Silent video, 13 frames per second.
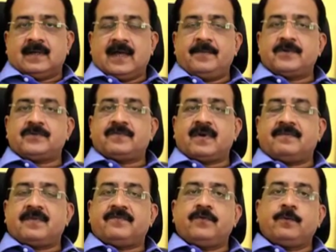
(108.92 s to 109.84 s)
I was one
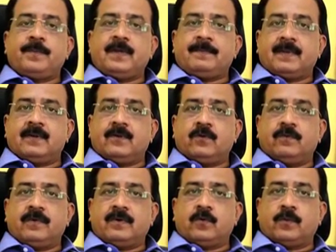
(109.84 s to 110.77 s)
of the few people
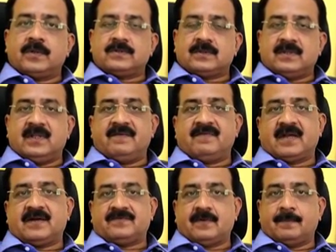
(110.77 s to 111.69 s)
who, who was
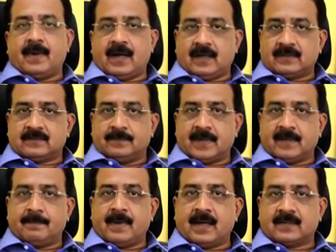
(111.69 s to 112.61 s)
never after marks,
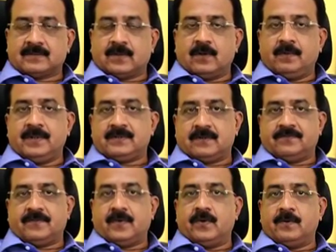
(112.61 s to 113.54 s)
but marks always
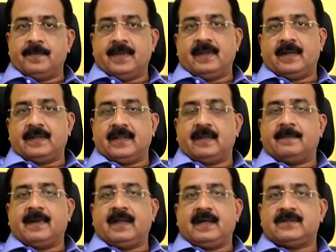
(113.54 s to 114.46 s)
followed me, and
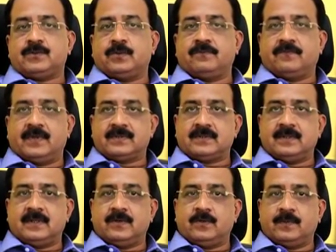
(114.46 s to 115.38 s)
thereby I stood first
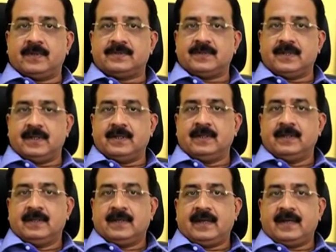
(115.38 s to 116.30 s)
in the university
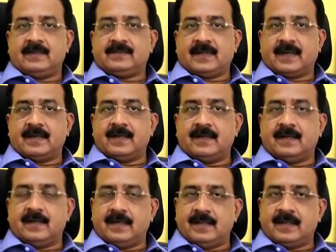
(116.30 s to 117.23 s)
and second in
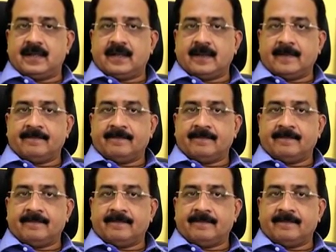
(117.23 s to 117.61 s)
India.